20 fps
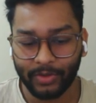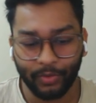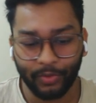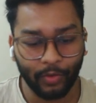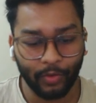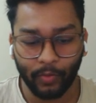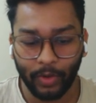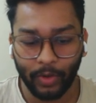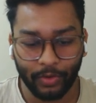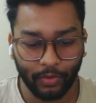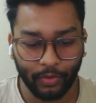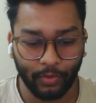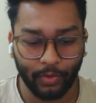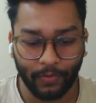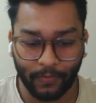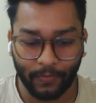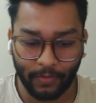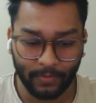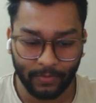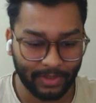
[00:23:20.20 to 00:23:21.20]
because we don't
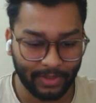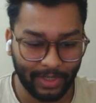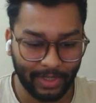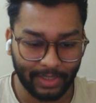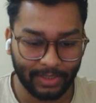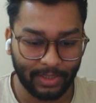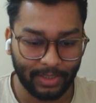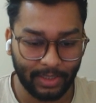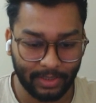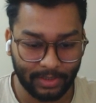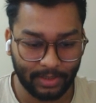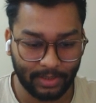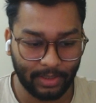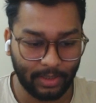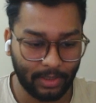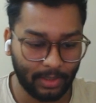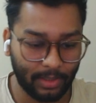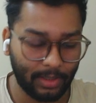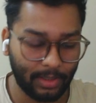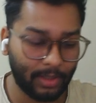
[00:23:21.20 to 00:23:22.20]
want to do it from scratch.
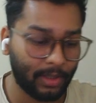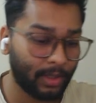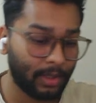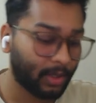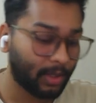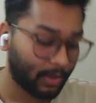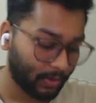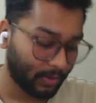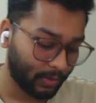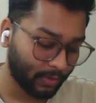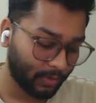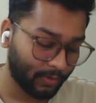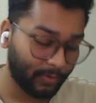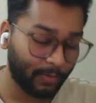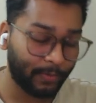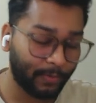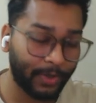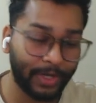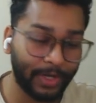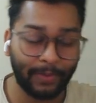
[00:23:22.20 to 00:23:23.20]
It's
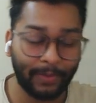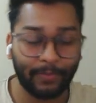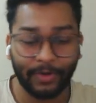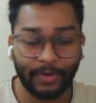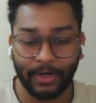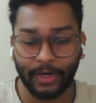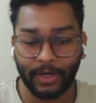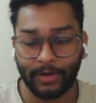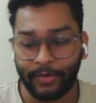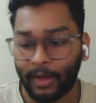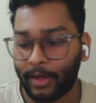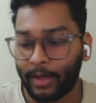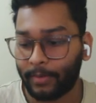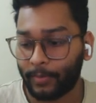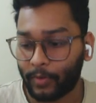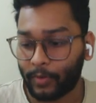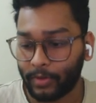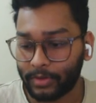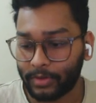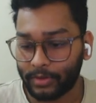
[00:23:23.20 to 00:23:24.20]
going to be pretty
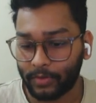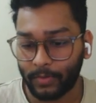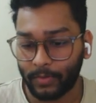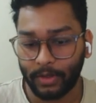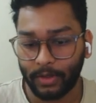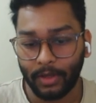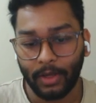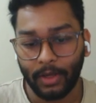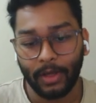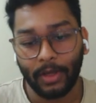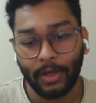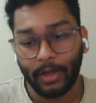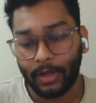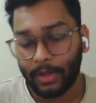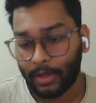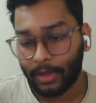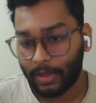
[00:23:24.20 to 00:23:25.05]
time consuming.